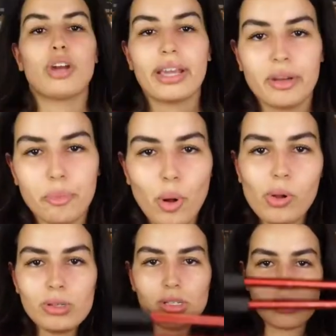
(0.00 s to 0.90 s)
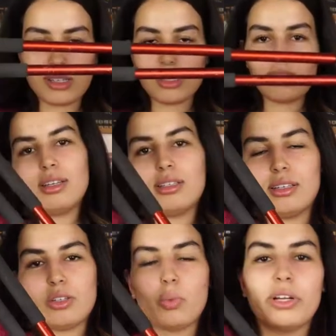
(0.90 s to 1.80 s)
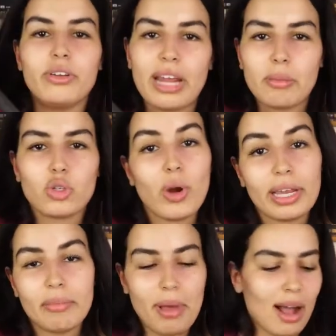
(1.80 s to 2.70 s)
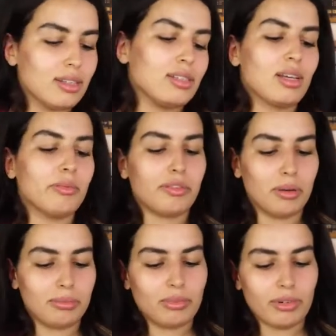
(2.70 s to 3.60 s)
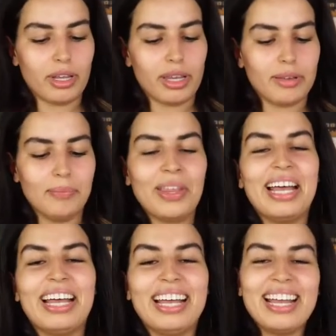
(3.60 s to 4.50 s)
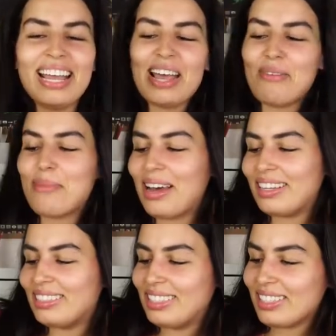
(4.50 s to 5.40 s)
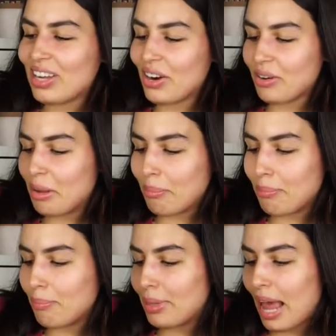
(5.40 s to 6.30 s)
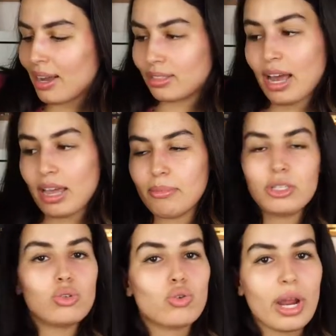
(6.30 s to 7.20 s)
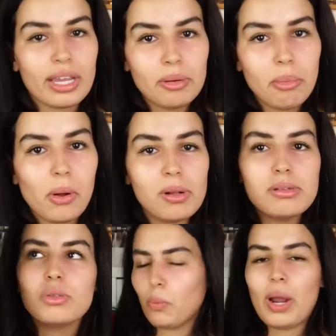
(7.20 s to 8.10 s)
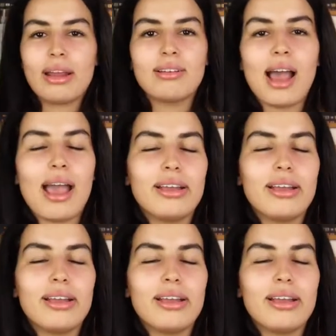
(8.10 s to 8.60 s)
Trekking poles. This is where the name Trekking Pals come from, really. But these are Black Diamonds trekking poles. When